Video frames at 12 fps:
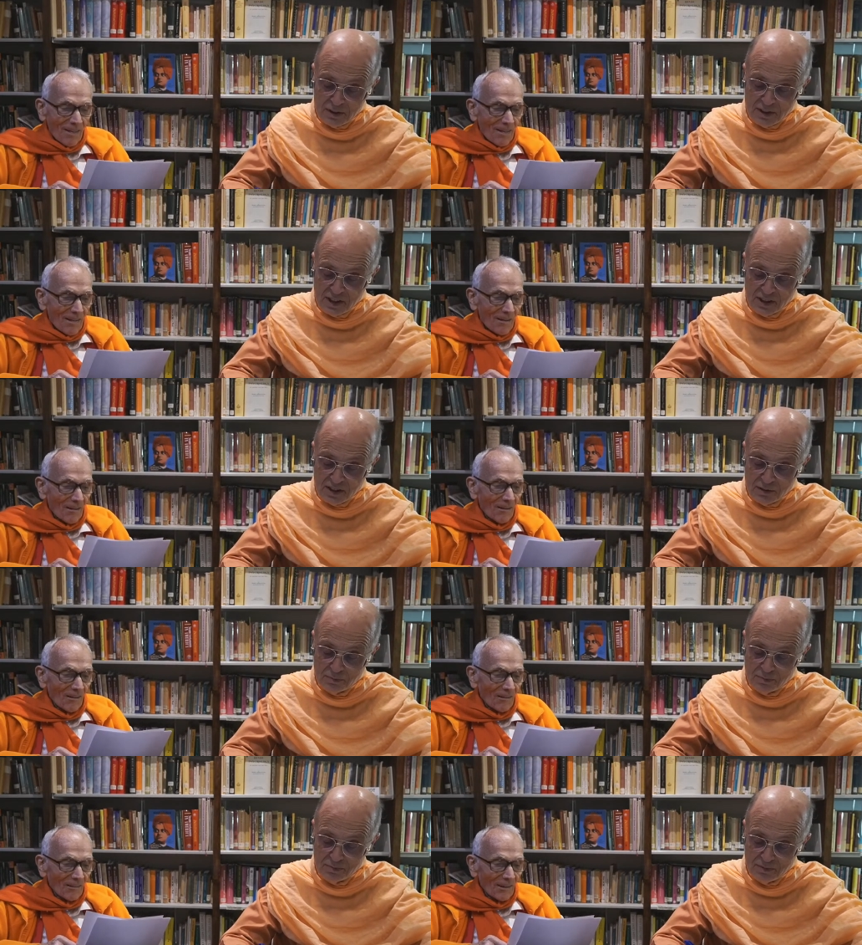Speaker 1: see it's
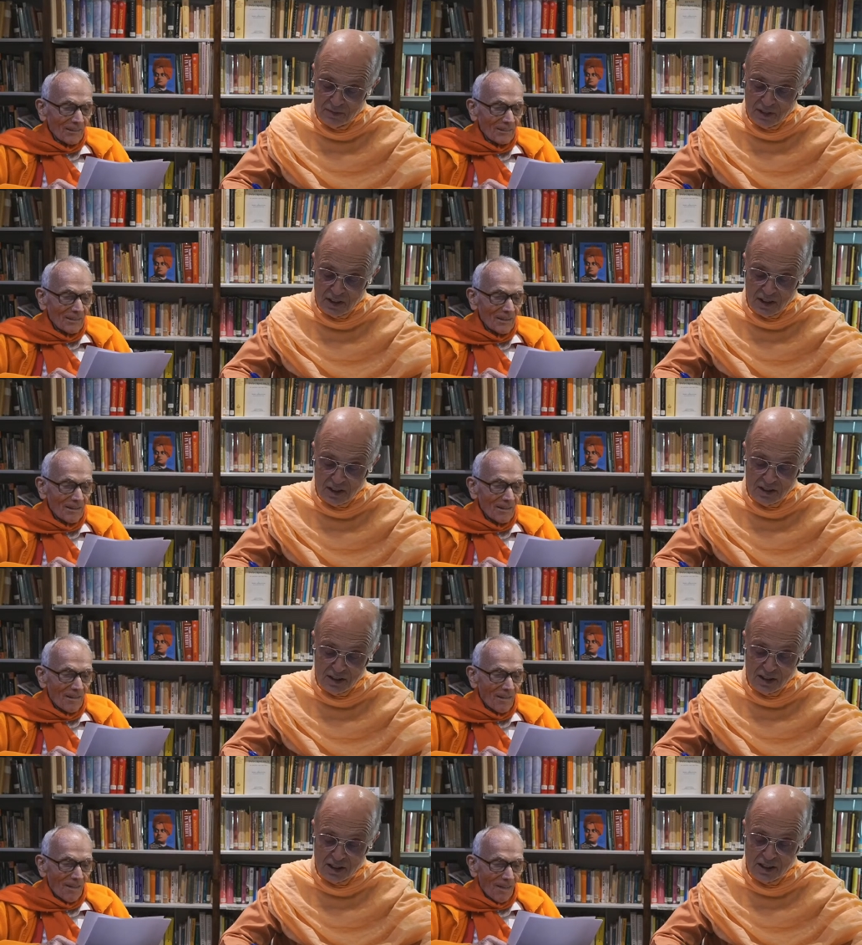a right. uh,
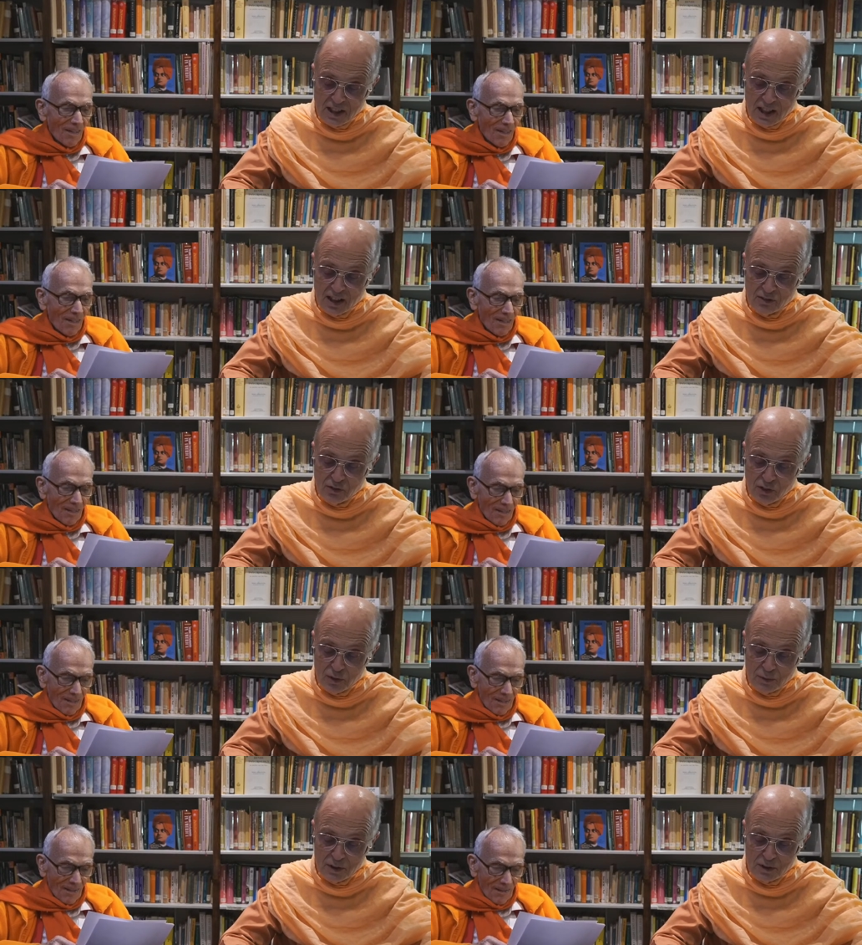it's a scan
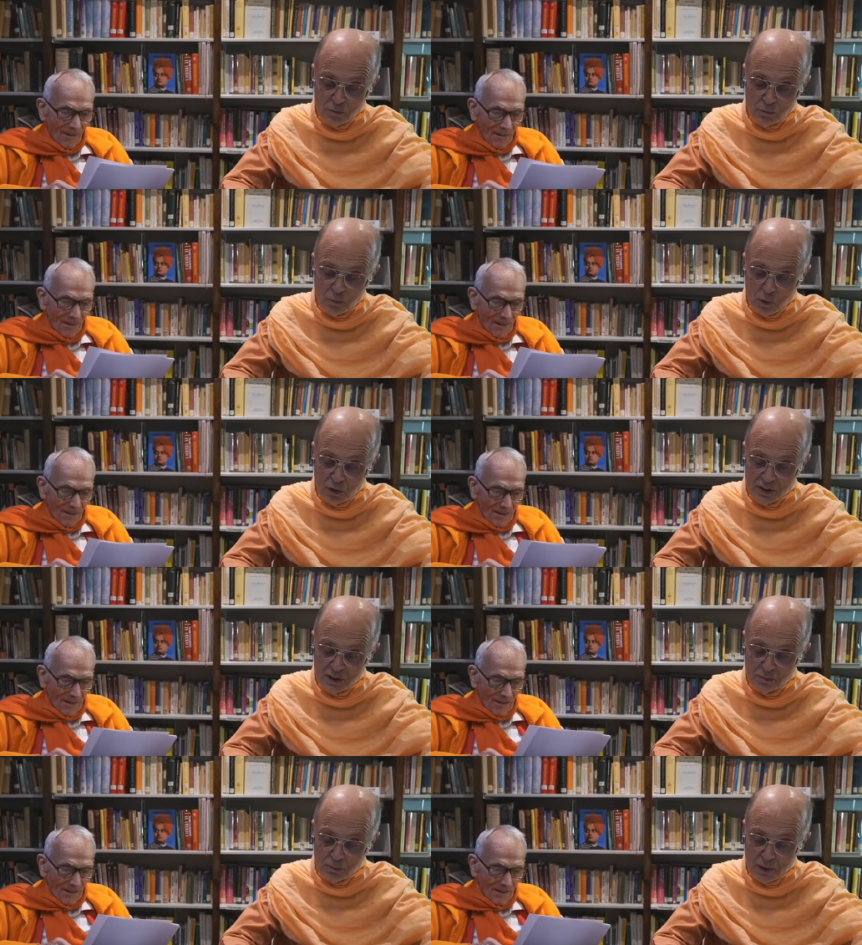from a book
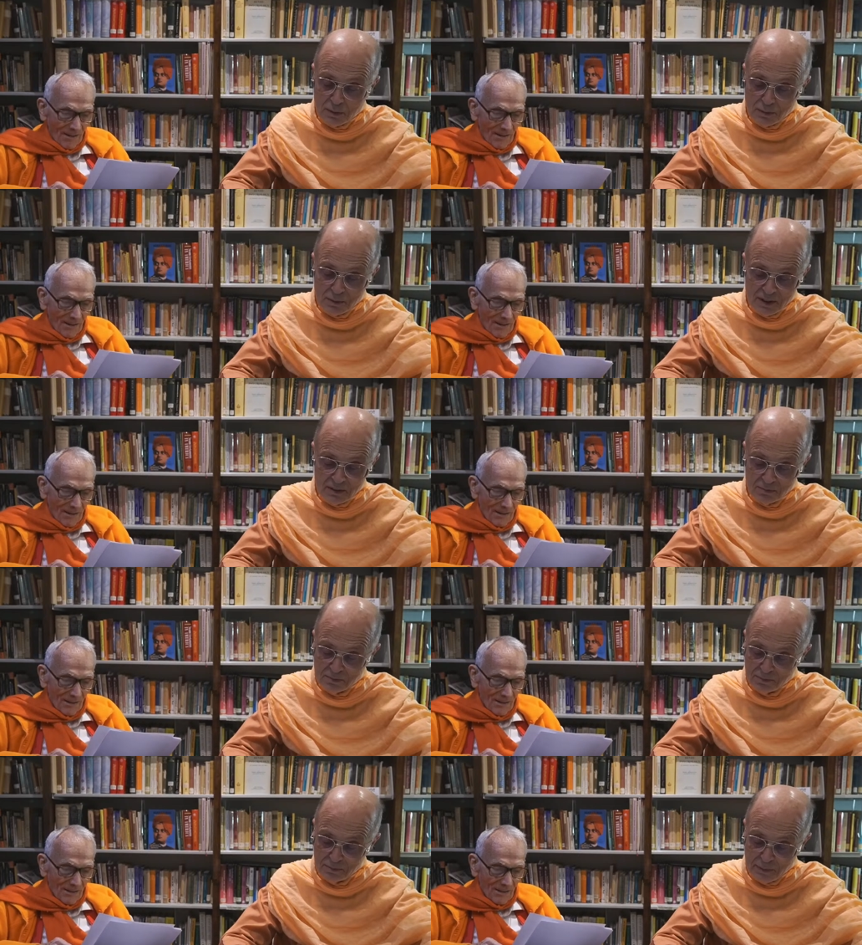that probably
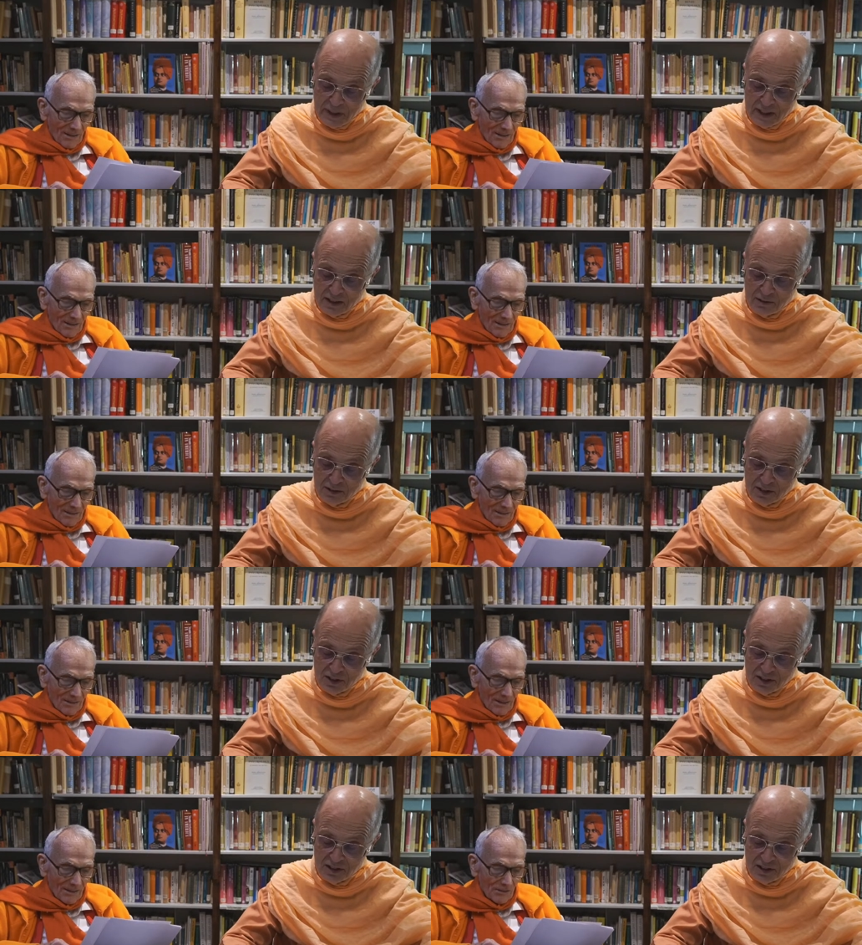oh,
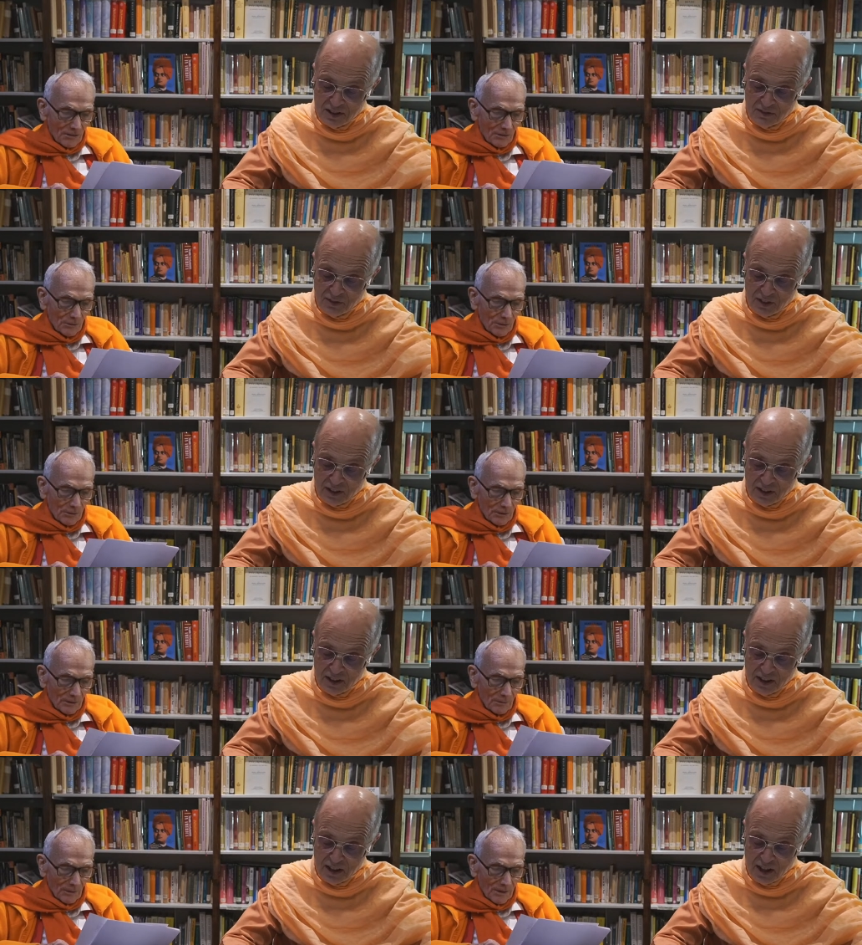paged
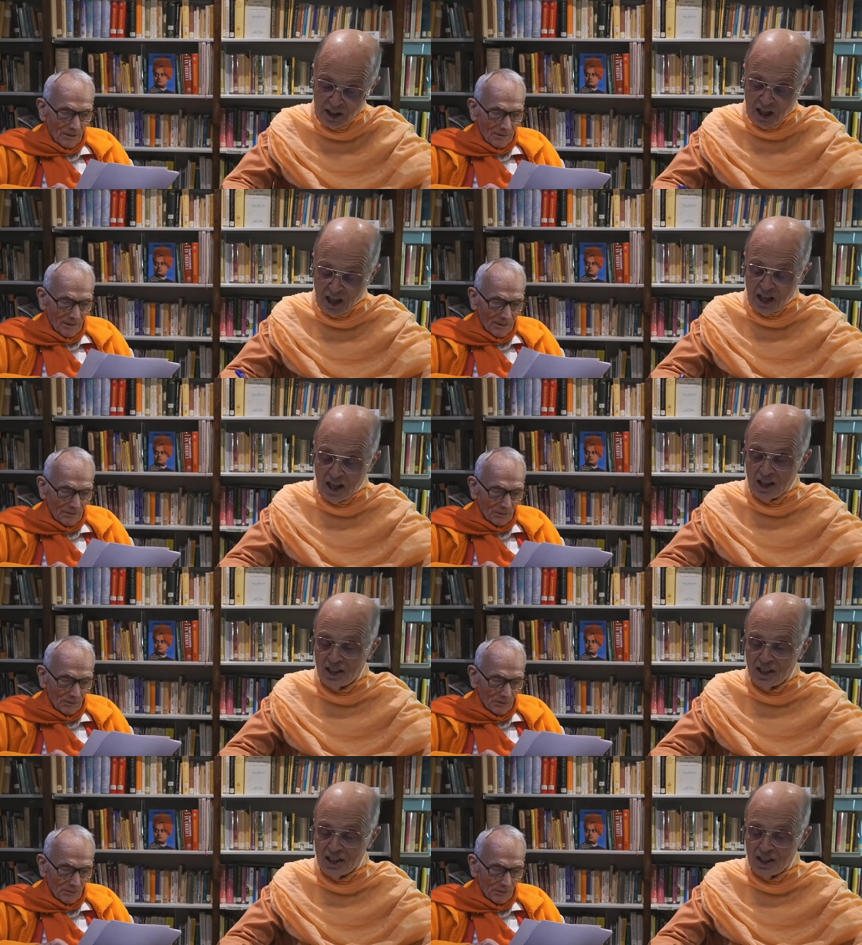differently. Wow.